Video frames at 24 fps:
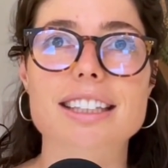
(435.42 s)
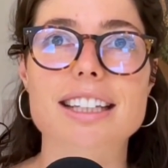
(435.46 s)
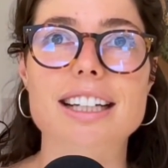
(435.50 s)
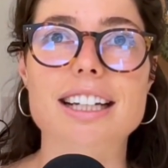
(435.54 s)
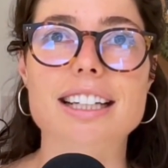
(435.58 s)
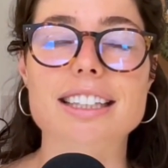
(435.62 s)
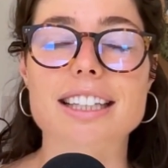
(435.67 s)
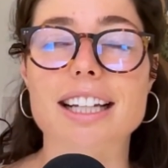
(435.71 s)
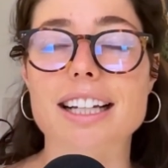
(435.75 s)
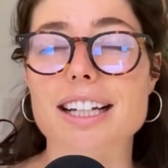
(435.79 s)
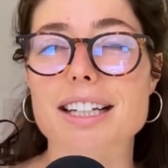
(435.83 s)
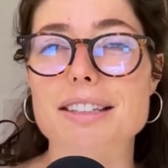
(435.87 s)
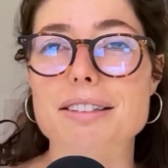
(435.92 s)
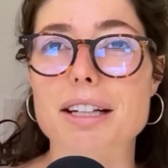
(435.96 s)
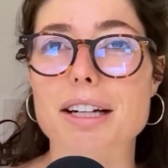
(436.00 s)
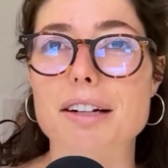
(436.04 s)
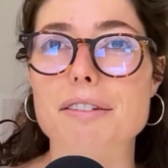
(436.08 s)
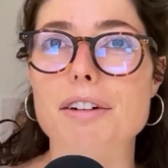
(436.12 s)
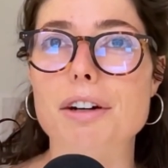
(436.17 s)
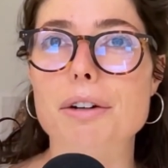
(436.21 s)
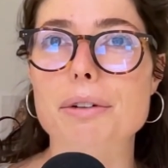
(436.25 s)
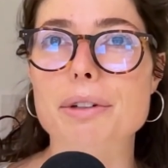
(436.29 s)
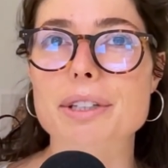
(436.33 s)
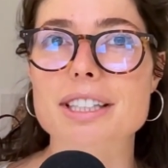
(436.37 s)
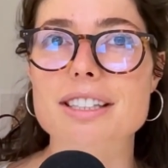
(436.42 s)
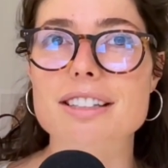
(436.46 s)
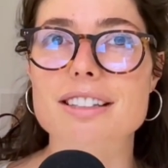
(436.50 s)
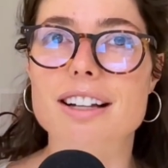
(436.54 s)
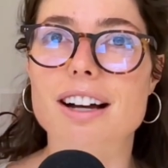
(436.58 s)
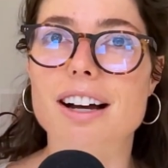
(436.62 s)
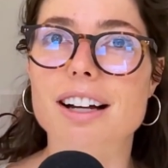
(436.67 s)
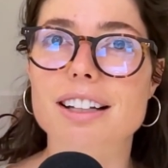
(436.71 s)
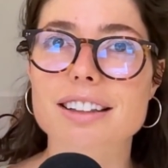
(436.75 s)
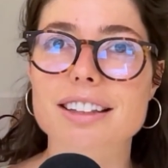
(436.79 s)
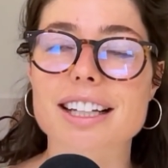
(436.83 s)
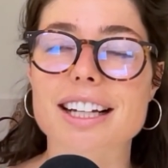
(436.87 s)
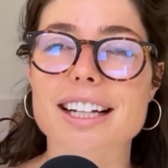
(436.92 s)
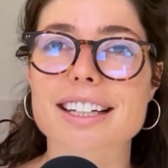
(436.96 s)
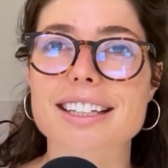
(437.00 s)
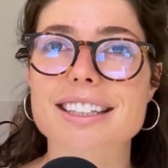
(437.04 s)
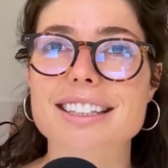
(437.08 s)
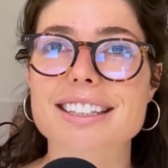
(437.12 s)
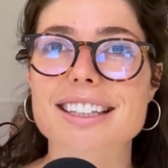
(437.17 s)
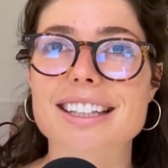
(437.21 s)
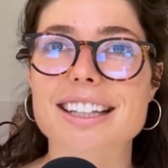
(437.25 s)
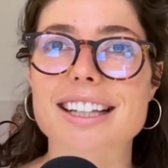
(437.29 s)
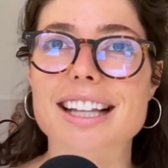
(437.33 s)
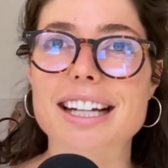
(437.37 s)
like I said, I've always thought that
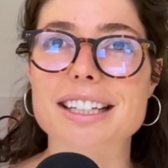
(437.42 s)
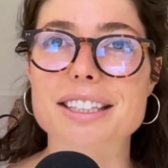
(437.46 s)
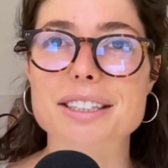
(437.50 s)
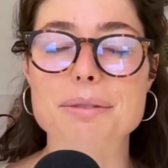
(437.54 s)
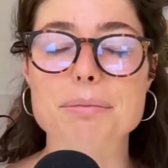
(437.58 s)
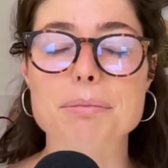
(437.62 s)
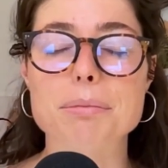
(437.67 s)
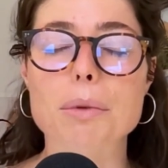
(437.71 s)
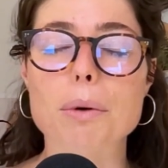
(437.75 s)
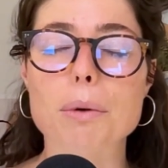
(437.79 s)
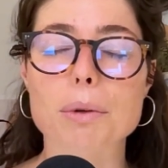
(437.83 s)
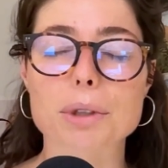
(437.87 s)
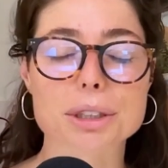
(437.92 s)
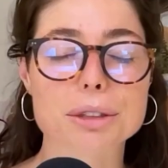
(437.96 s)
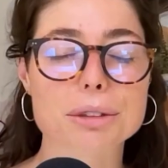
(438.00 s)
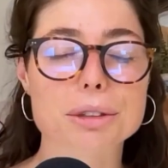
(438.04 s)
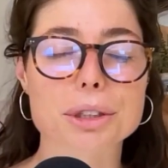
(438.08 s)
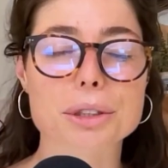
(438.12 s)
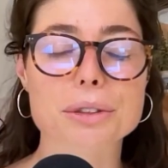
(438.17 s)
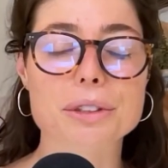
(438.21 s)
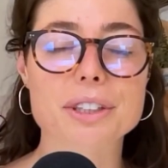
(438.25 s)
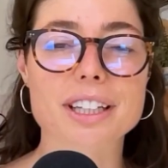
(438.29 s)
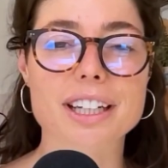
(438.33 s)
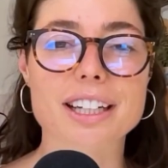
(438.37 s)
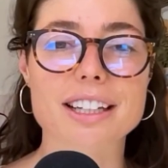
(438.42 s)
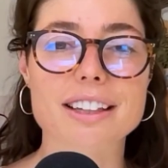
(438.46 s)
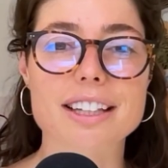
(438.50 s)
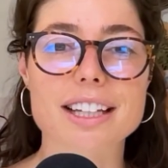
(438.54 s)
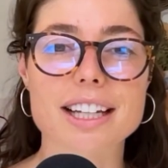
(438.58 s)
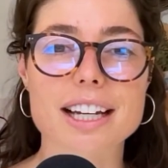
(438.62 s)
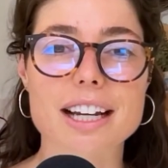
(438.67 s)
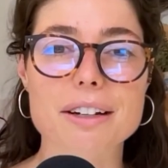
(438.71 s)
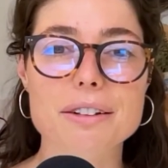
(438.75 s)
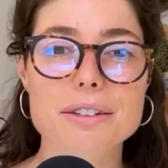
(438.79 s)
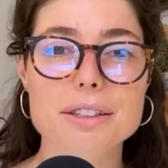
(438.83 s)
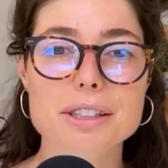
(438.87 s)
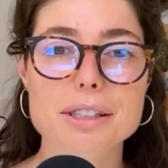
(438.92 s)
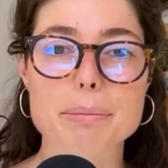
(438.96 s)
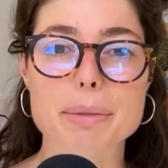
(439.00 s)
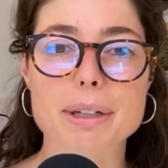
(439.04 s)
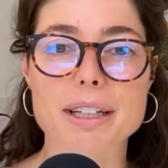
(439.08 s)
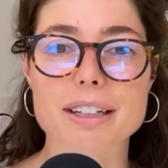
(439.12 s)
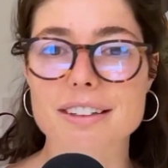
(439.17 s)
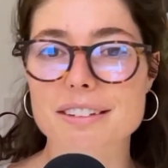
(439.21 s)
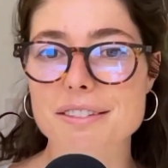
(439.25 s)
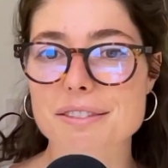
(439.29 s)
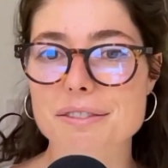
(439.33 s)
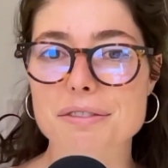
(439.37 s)
that's more true than anything else,
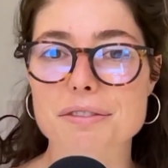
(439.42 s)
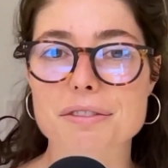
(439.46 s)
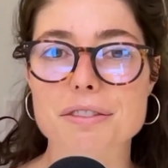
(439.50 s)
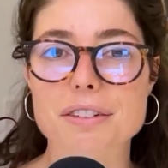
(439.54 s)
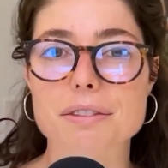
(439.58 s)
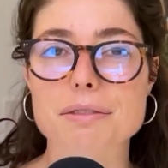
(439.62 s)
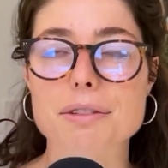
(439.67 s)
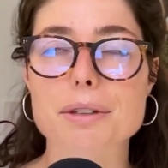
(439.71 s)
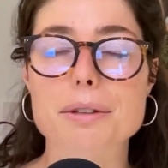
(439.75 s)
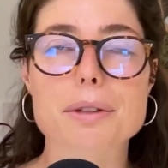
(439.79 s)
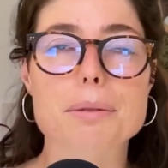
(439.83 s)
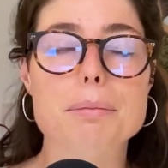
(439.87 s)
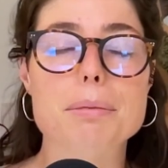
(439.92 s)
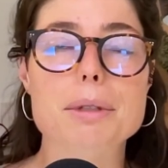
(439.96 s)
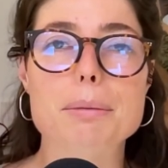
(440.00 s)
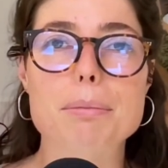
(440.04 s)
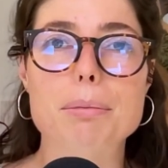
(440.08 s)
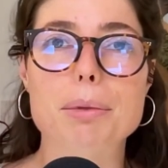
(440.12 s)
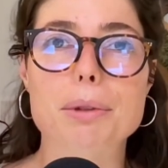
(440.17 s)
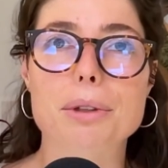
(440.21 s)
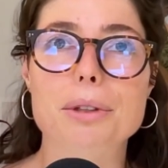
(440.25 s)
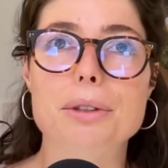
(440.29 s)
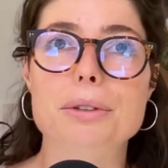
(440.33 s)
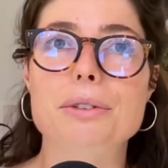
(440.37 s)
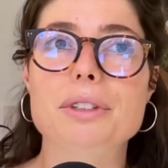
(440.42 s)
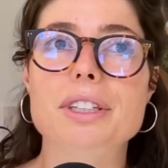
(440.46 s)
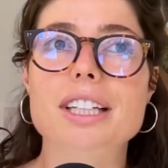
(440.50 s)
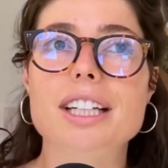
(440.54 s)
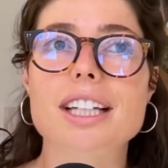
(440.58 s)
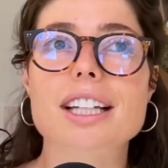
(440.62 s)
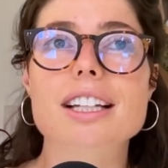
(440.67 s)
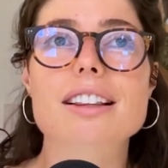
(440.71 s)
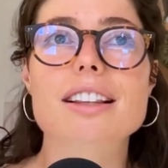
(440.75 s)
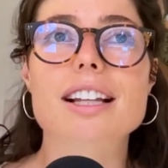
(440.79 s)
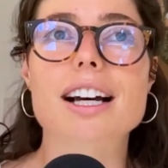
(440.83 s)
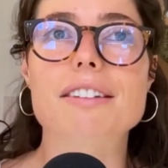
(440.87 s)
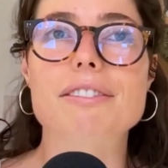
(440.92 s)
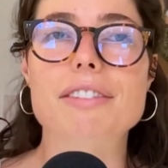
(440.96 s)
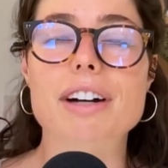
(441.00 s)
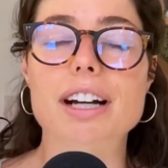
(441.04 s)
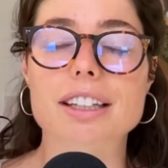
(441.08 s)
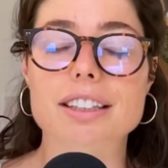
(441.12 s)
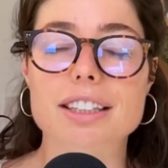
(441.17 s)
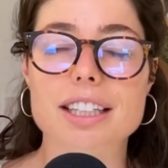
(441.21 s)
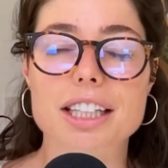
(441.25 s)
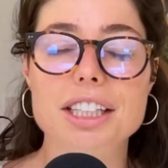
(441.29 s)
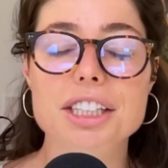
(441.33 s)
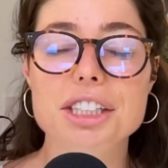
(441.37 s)
but for the people who need that
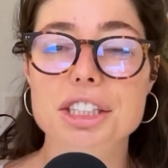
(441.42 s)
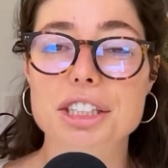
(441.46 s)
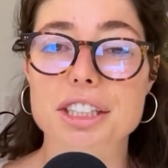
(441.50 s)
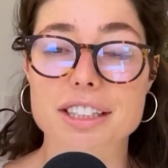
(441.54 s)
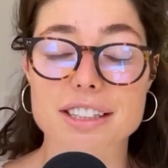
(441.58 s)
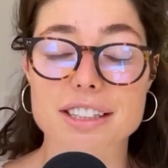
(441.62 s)
validation, it's